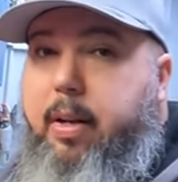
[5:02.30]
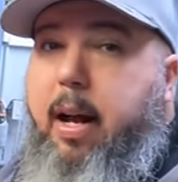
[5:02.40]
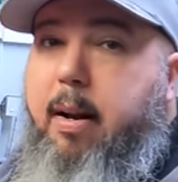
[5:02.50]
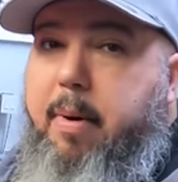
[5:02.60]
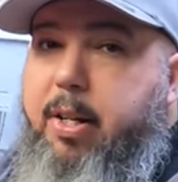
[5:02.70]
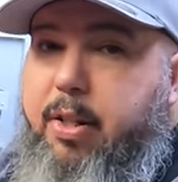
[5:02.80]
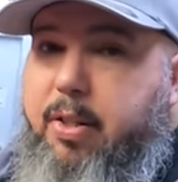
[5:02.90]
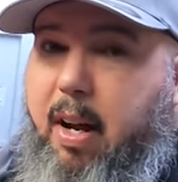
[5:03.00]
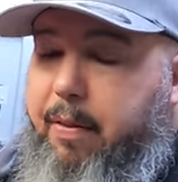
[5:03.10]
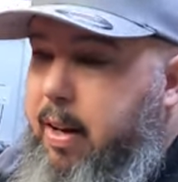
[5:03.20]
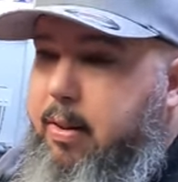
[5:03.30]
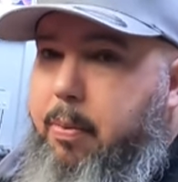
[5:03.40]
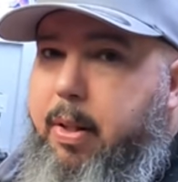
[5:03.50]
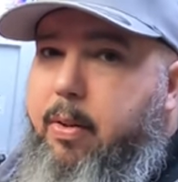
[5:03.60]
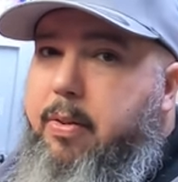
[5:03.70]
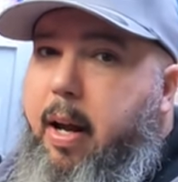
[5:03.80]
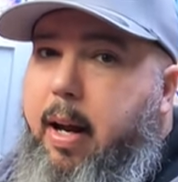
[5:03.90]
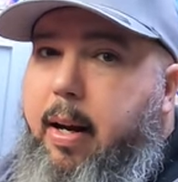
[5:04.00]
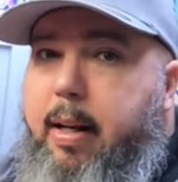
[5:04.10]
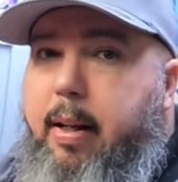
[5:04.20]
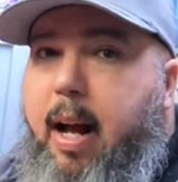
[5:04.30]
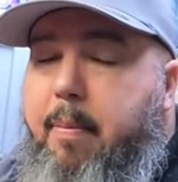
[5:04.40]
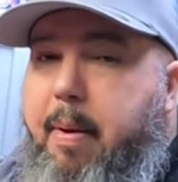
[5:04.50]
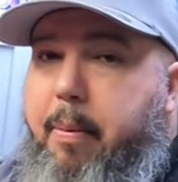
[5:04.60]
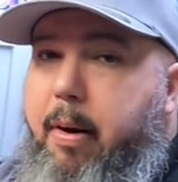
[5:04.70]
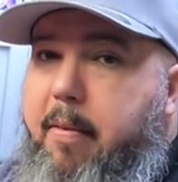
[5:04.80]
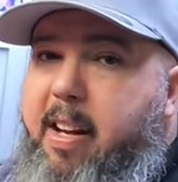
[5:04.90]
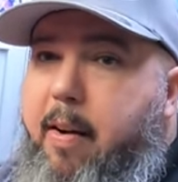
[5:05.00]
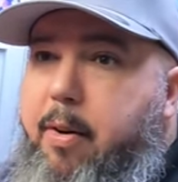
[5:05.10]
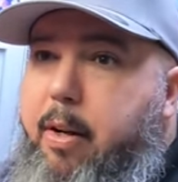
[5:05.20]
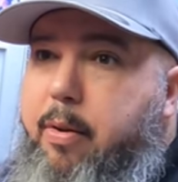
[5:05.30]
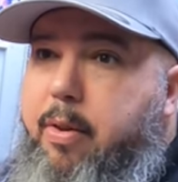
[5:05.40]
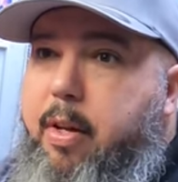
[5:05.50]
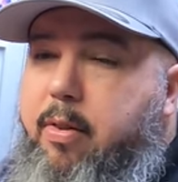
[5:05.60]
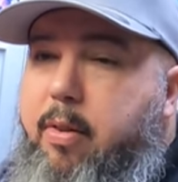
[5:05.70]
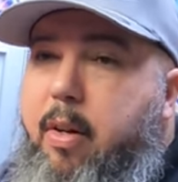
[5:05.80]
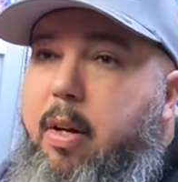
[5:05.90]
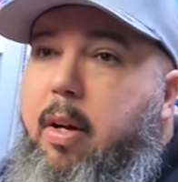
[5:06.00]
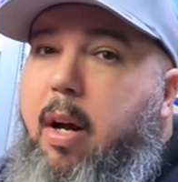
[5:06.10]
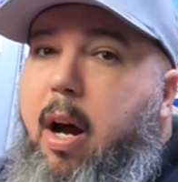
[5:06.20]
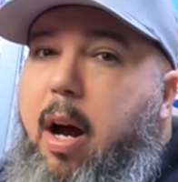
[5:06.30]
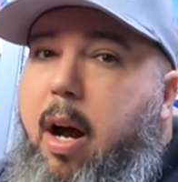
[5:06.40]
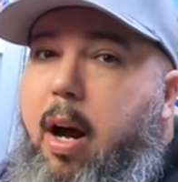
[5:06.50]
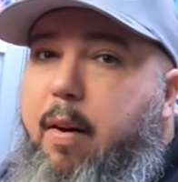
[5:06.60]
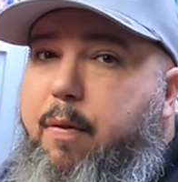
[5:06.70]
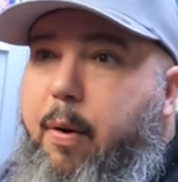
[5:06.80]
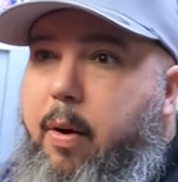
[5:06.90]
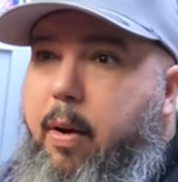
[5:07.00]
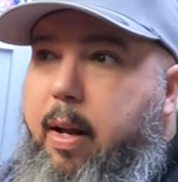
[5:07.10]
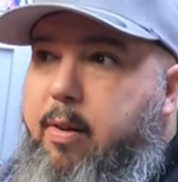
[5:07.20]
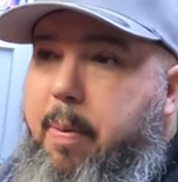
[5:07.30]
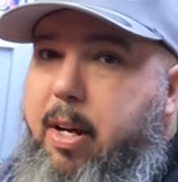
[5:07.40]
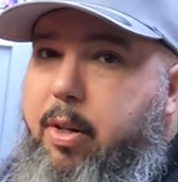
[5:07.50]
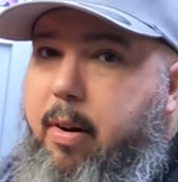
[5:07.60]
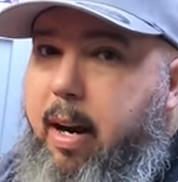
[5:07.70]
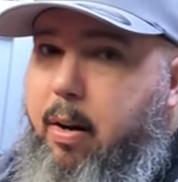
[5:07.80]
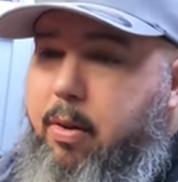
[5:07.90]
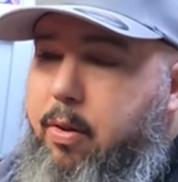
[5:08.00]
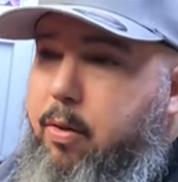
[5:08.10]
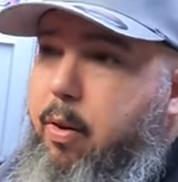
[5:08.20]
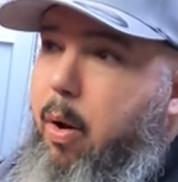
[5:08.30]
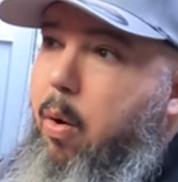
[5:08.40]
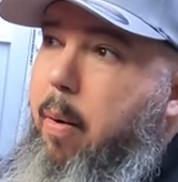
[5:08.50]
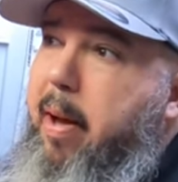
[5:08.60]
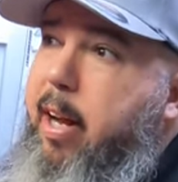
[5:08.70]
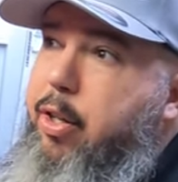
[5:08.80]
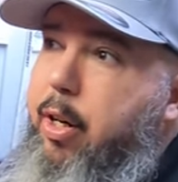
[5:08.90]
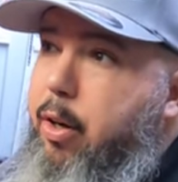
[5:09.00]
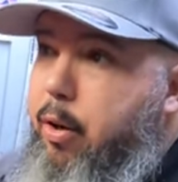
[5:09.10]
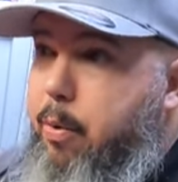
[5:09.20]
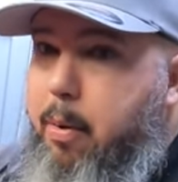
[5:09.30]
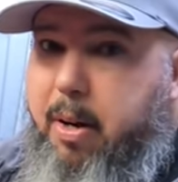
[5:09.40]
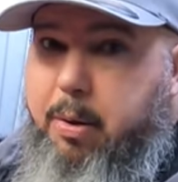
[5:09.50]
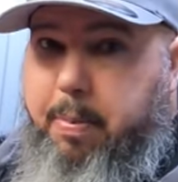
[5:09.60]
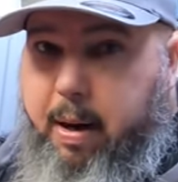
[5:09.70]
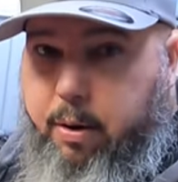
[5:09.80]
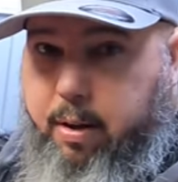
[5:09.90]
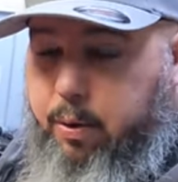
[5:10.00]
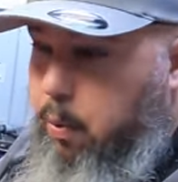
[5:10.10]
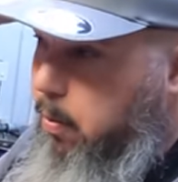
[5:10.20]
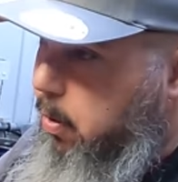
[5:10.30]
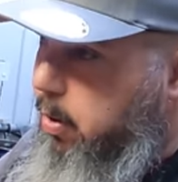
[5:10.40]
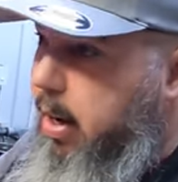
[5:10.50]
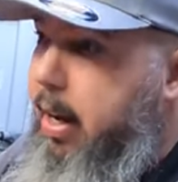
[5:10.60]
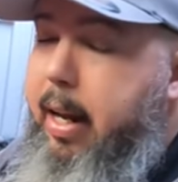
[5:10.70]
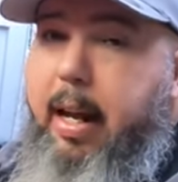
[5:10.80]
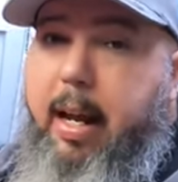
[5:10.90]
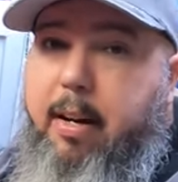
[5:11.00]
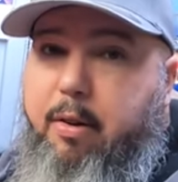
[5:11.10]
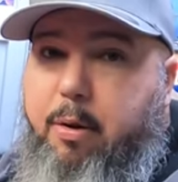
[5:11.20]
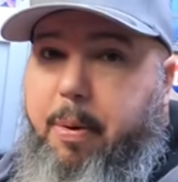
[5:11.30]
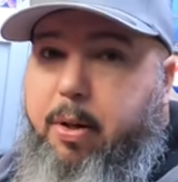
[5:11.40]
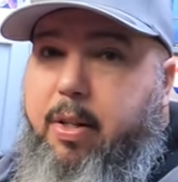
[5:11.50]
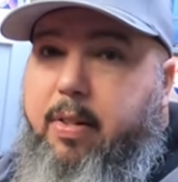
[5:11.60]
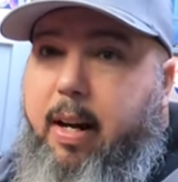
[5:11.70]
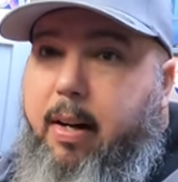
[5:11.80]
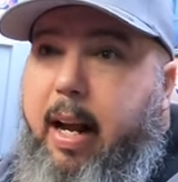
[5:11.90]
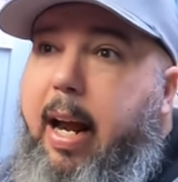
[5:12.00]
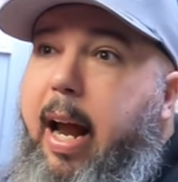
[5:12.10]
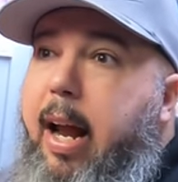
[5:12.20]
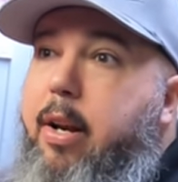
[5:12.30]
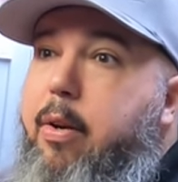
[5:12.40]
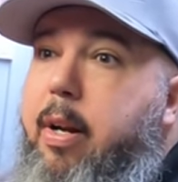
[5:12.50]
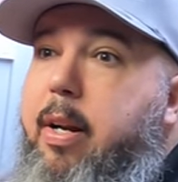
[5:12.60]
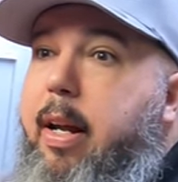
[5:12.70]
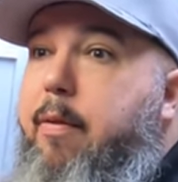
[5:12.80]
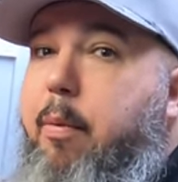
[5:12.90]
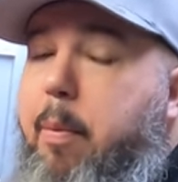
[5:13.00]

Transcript: down a bunch of stuff, and that's what they're saying. Like, a lot of people are going to be able to use this uh, for inspection records. So imagine you're doing a bunch of power transformers in a distribution center, and you need to give a